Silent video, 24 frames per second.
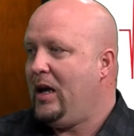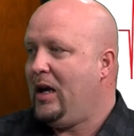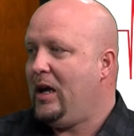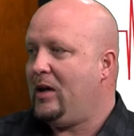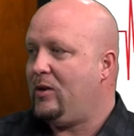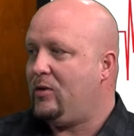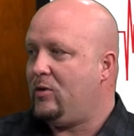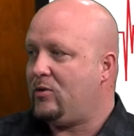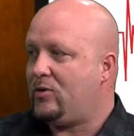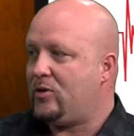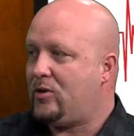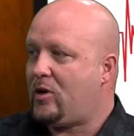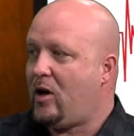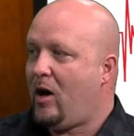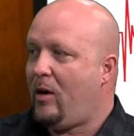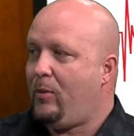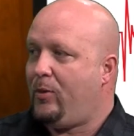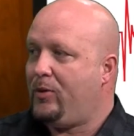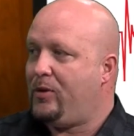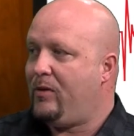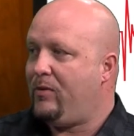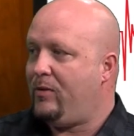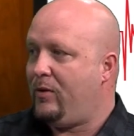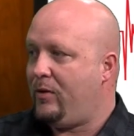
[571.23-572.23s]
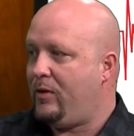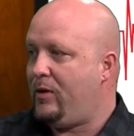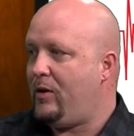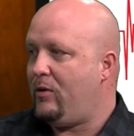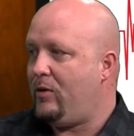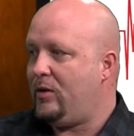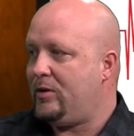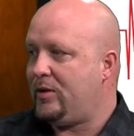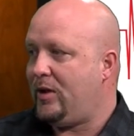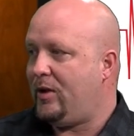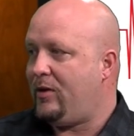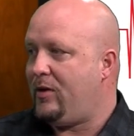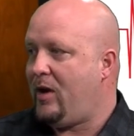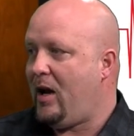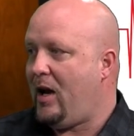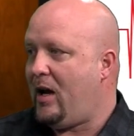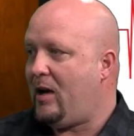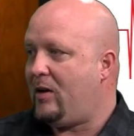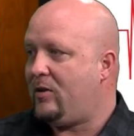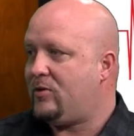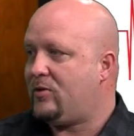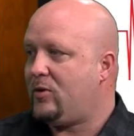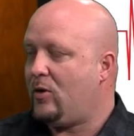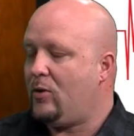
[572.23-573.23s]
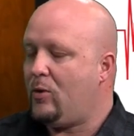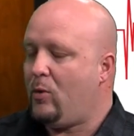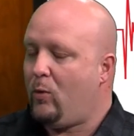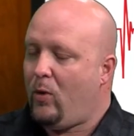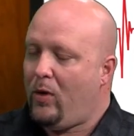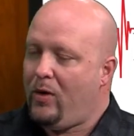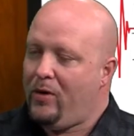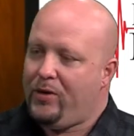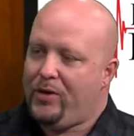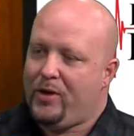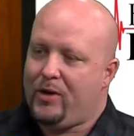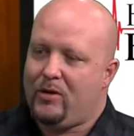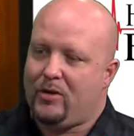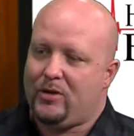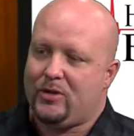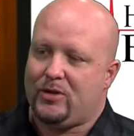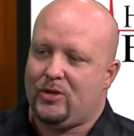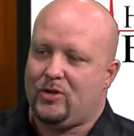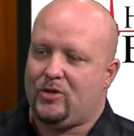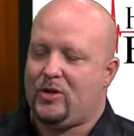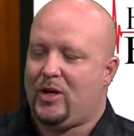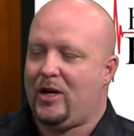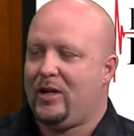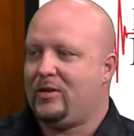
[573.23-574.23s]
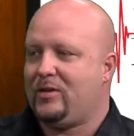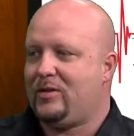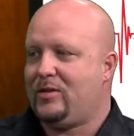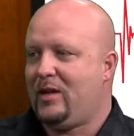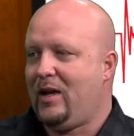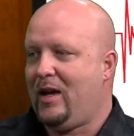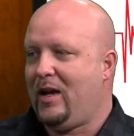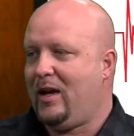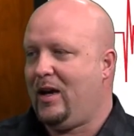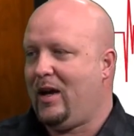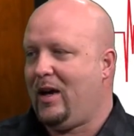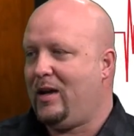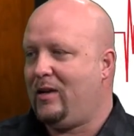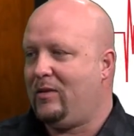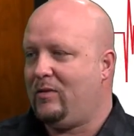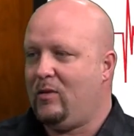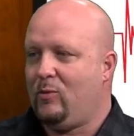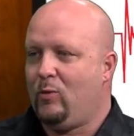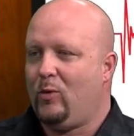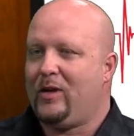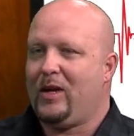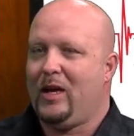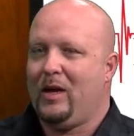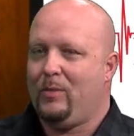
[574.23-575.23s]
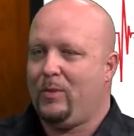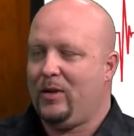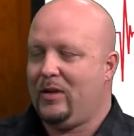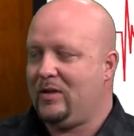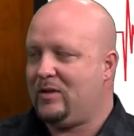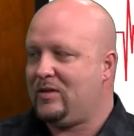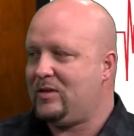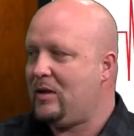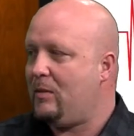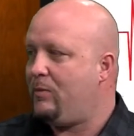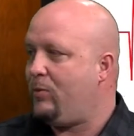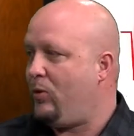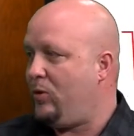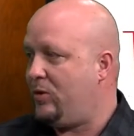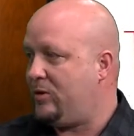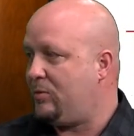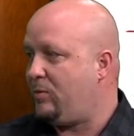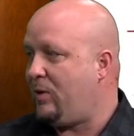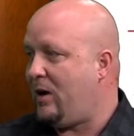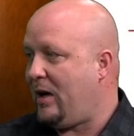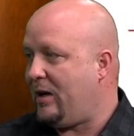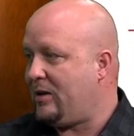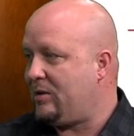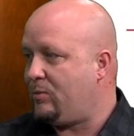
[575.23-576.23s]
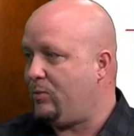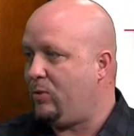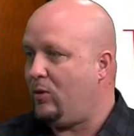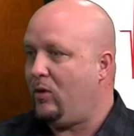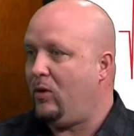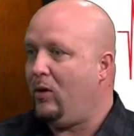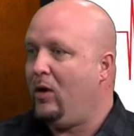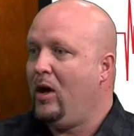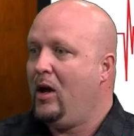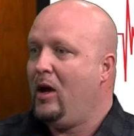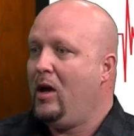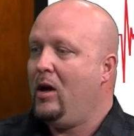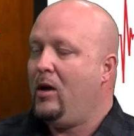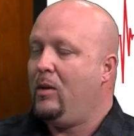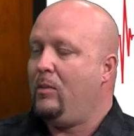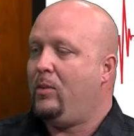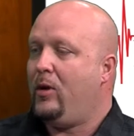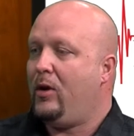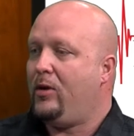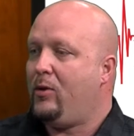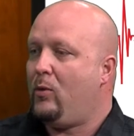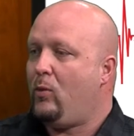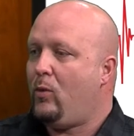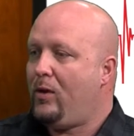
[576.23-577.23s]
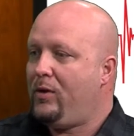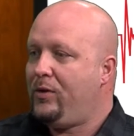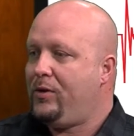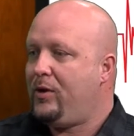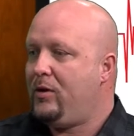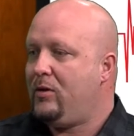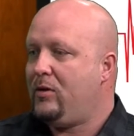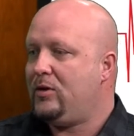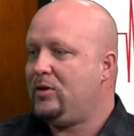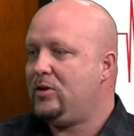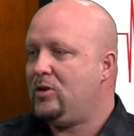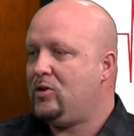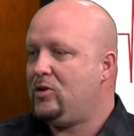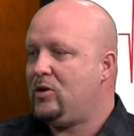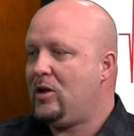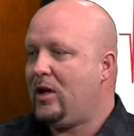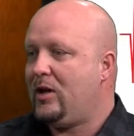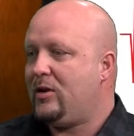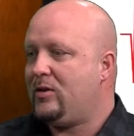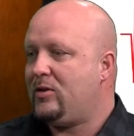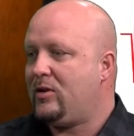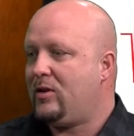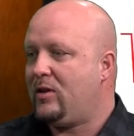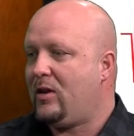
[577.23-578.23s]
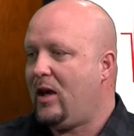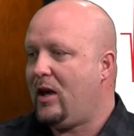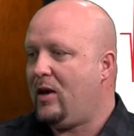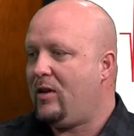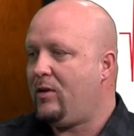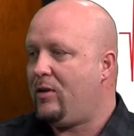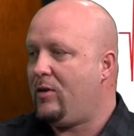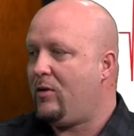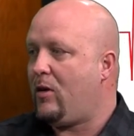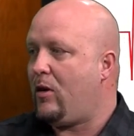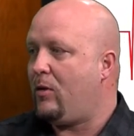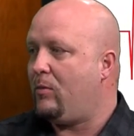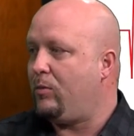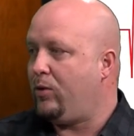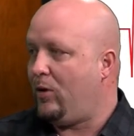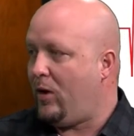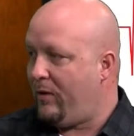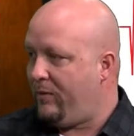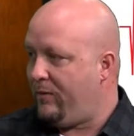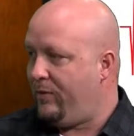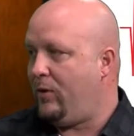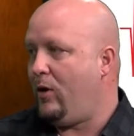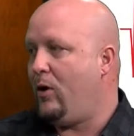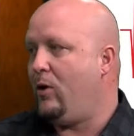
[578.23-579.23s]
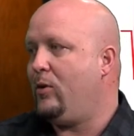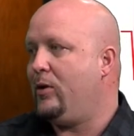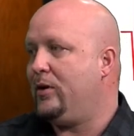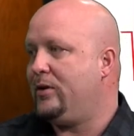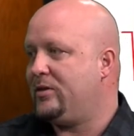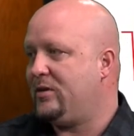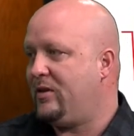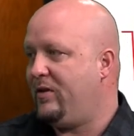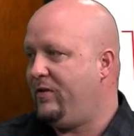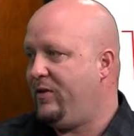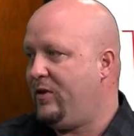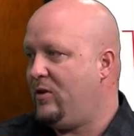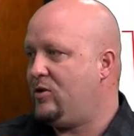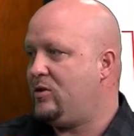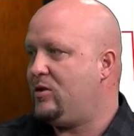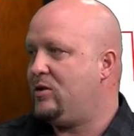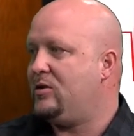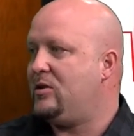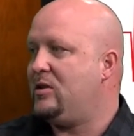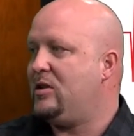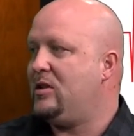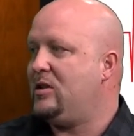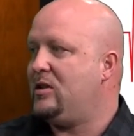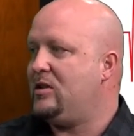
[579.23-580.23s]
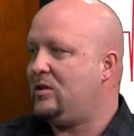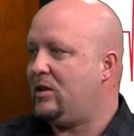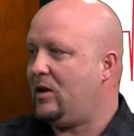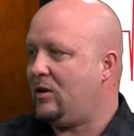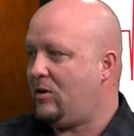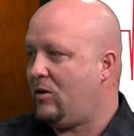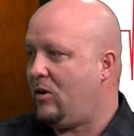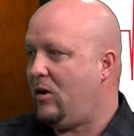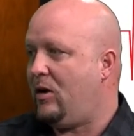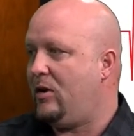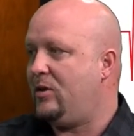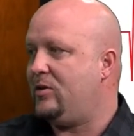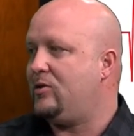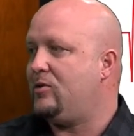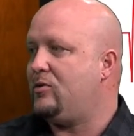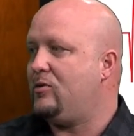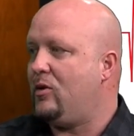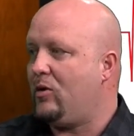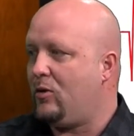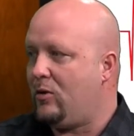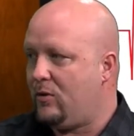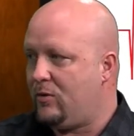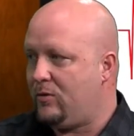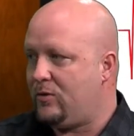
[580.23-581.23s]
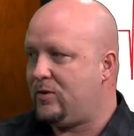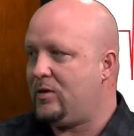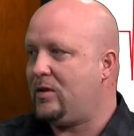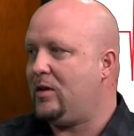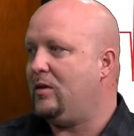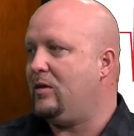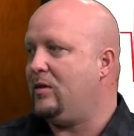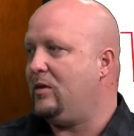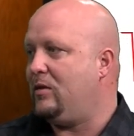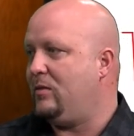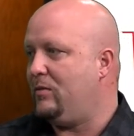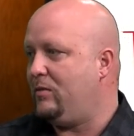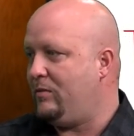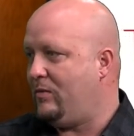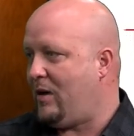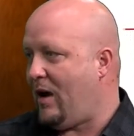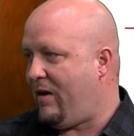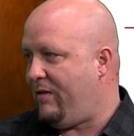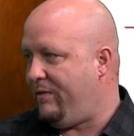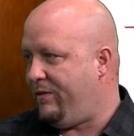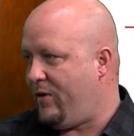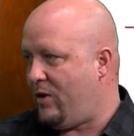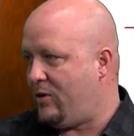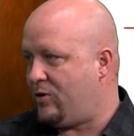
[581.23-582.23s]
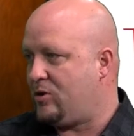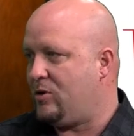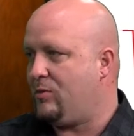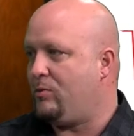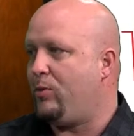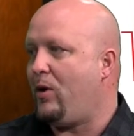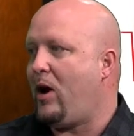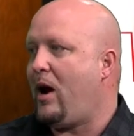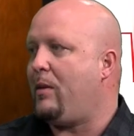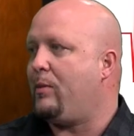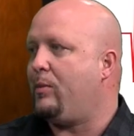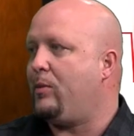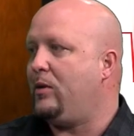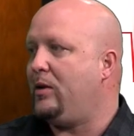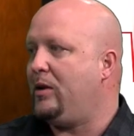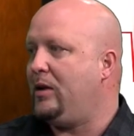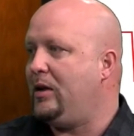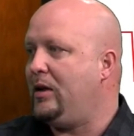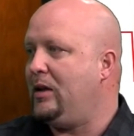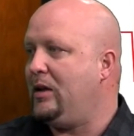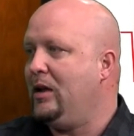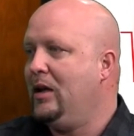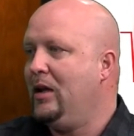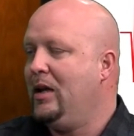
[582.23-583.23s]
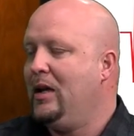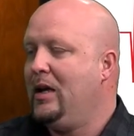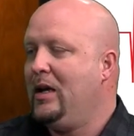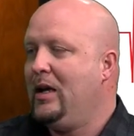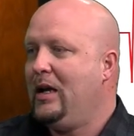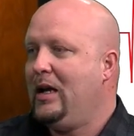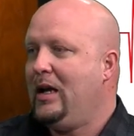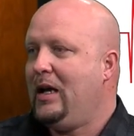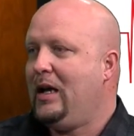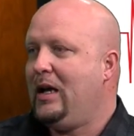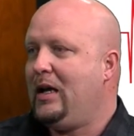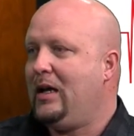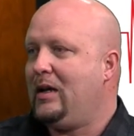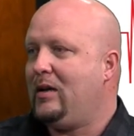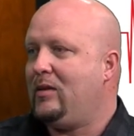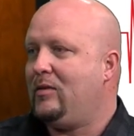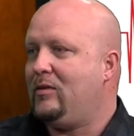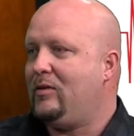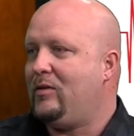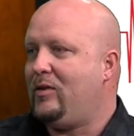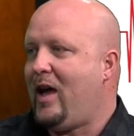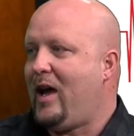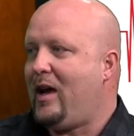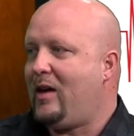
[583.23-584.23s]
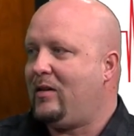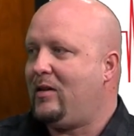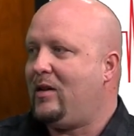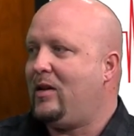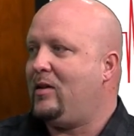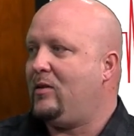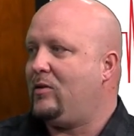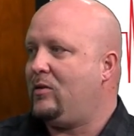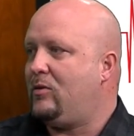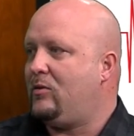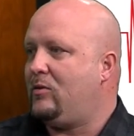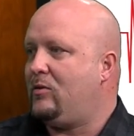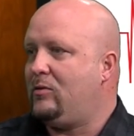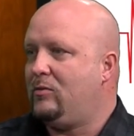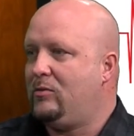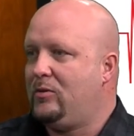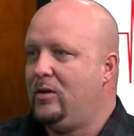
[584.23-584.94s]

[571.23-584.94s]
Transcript: And there's a couple different theories on that. So the one theory suggests that, uh, and we'll keep it as simple as possible, but the one theory suggests that there are blood flow insufficiencies that cause nerves to not function properly and that then